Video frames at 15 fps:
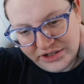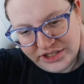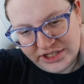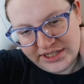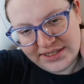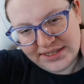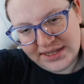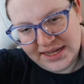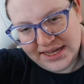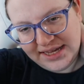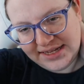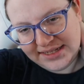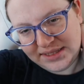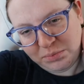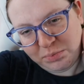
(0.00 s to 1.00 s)

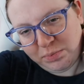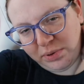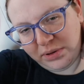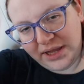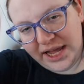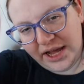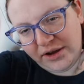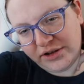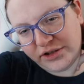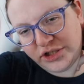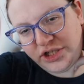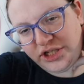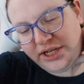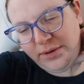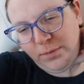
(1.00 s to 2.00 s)
He is a player and
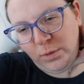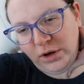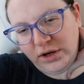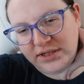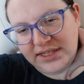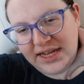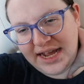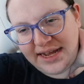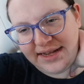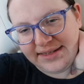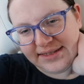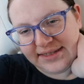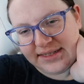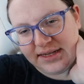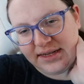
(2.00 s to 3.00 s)
she works
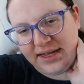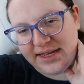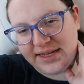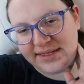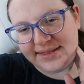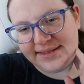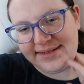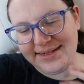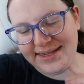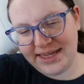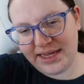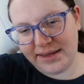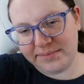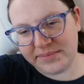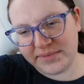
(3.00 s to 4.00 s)
as his
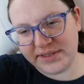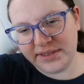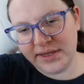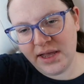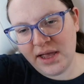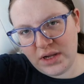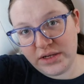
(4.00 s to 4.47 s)
team's